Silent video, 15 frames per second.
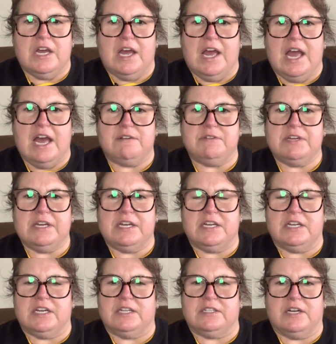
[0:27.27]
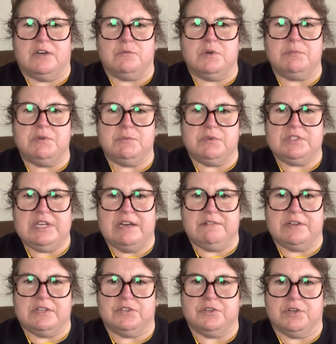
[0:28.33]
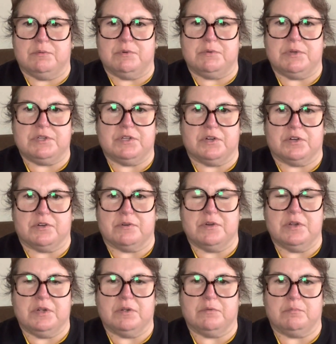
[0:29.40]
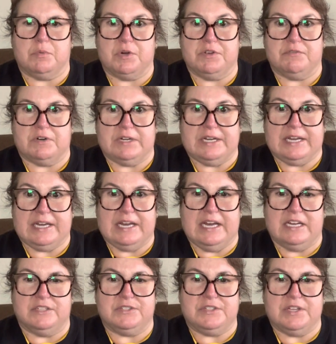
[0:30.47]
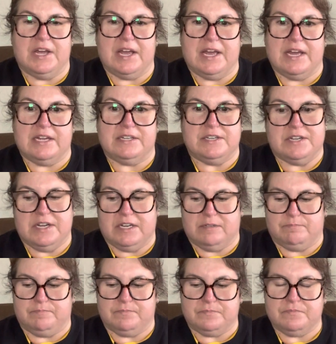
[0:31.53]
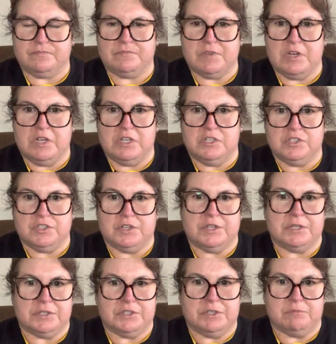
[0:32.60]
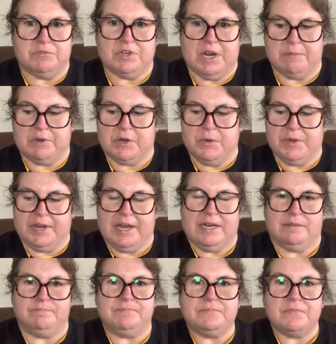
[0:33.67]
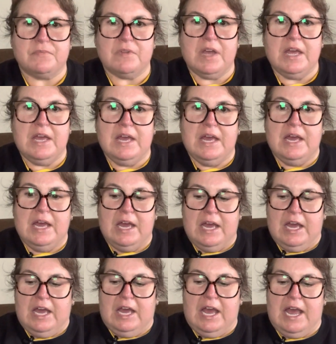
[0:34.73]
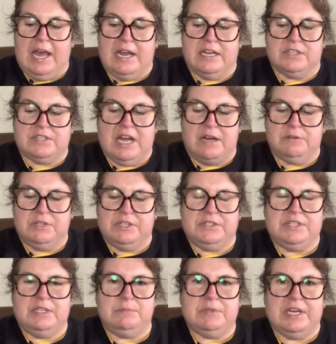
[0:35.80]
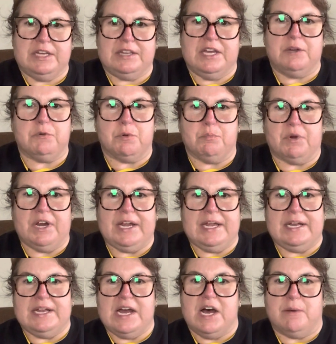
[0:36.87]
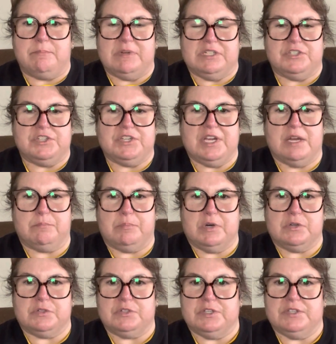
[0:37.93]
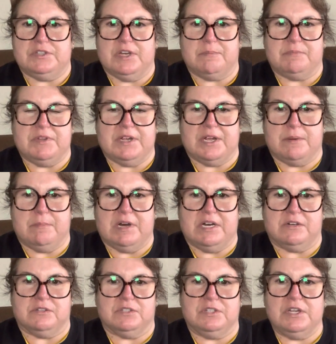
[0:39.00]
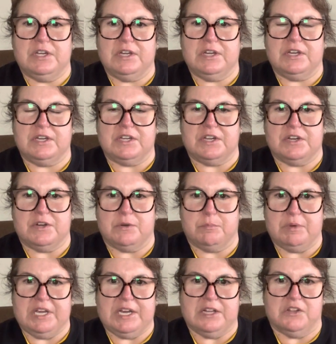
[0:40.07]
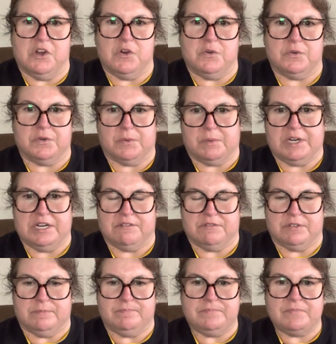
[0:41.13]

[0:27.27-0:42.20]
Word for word: having a, a, a woman was having trouble with her boyfriend, I guess, and um, so there was some drama going on. And it sound it seemed like they were breaking up, and she had posted something about, you know, being alone or whatever.